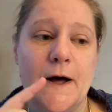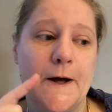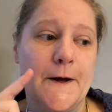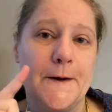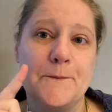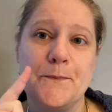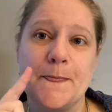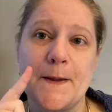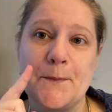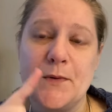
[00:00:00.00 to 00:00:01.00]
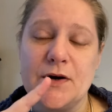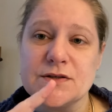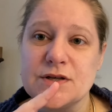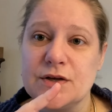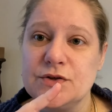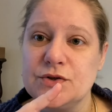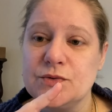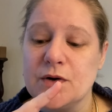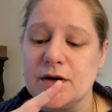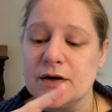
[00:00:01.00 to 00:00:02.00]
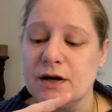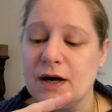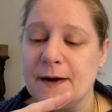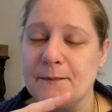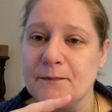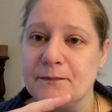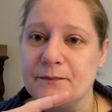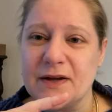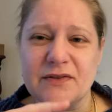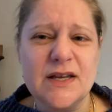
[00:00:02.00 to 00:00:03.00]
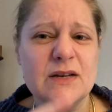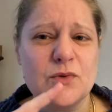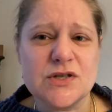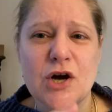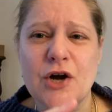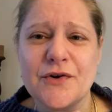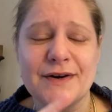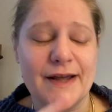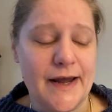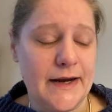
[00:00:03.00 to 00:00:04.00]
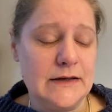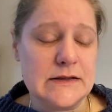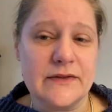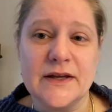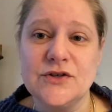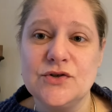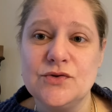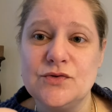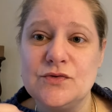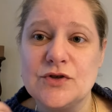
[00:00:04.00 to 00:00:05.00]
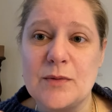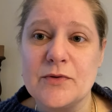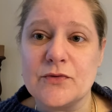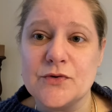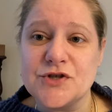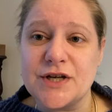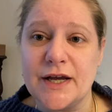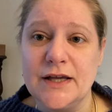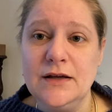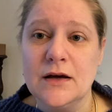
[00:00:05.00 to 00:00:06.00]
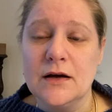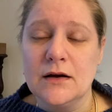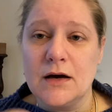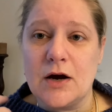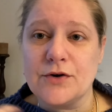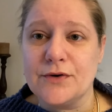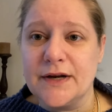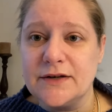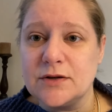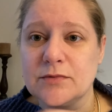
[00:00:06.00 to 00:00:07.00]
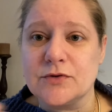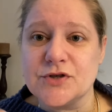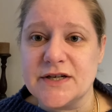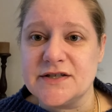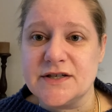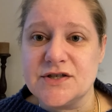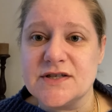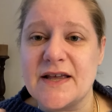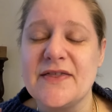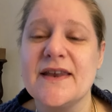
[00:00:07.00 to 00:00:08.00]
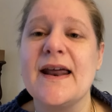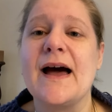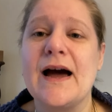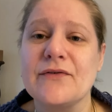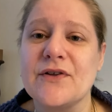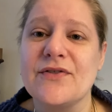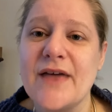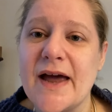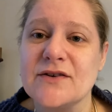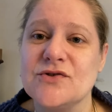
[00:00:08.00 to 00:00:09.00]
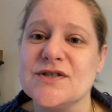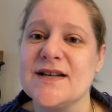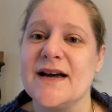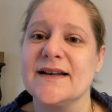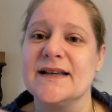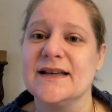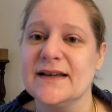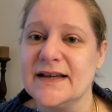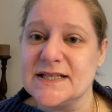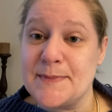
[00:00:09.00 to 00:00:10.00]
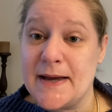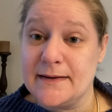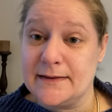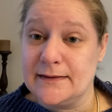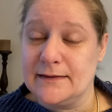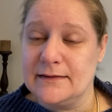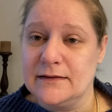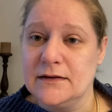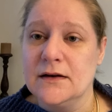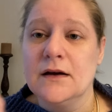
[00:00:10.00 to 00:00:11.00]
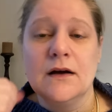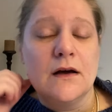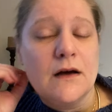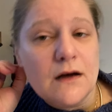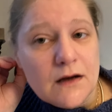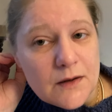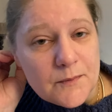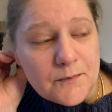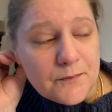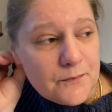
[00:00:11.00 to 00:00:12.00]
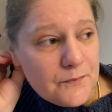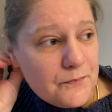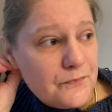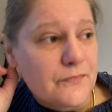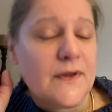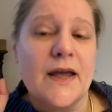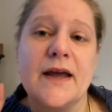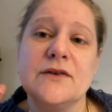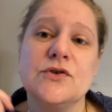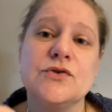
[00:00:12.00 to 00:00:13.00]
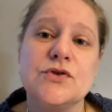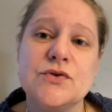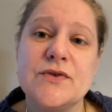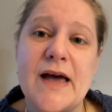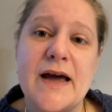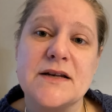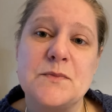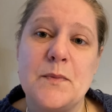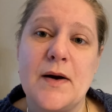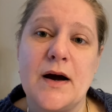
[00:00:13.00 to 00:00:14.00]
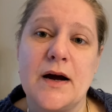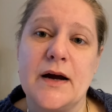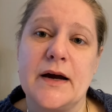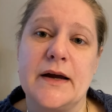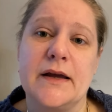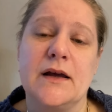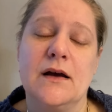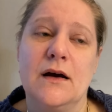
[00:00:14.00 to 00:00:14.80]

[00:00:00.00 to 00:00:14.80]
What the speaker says: But you are, I think it was 108, and then you double crochet, 108 double crochet stitches. And then after that, you start expanding. And you do that by,